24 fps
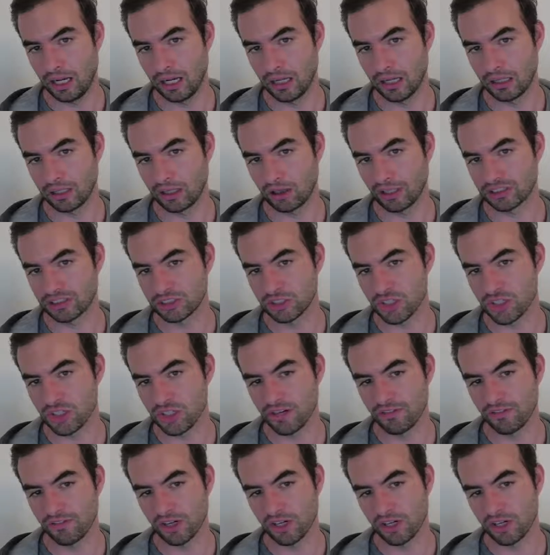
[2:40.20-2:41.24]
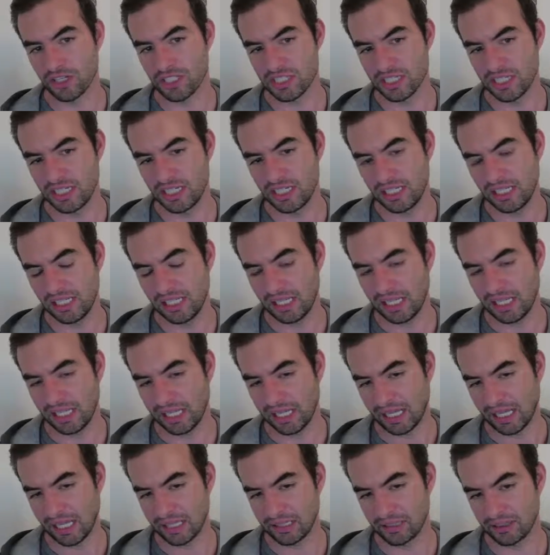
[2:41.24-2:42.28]
Collectors Universe.
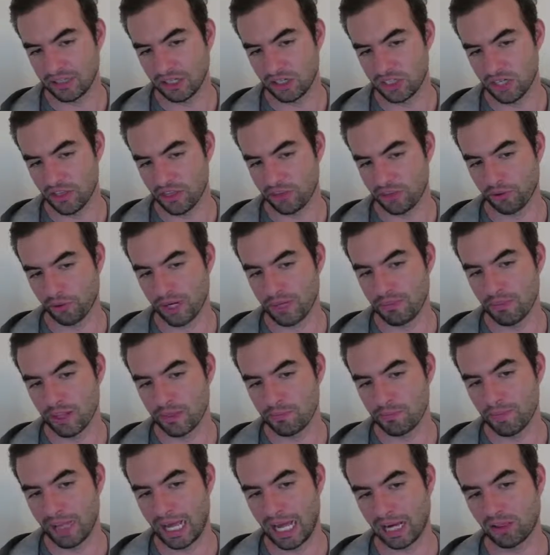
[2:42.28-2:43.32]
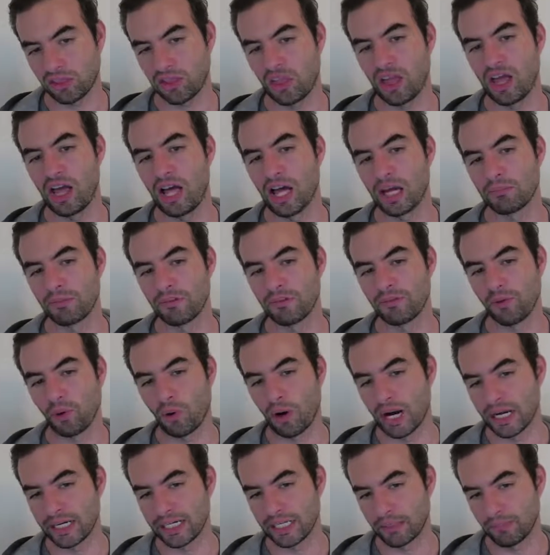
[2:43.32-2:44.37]
And there's a 3 month backlog before
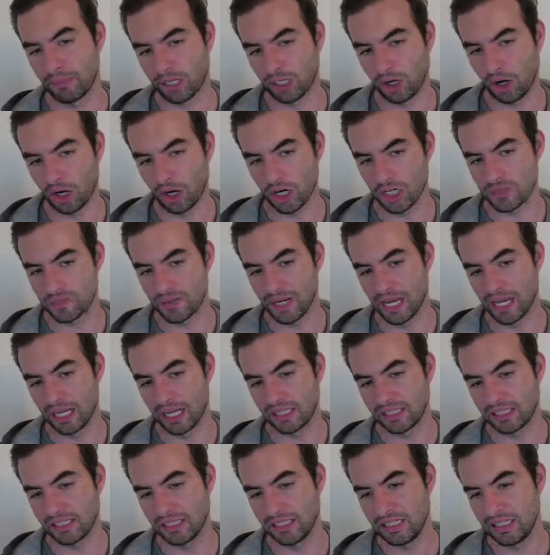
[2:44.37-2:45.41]
I get my cards back.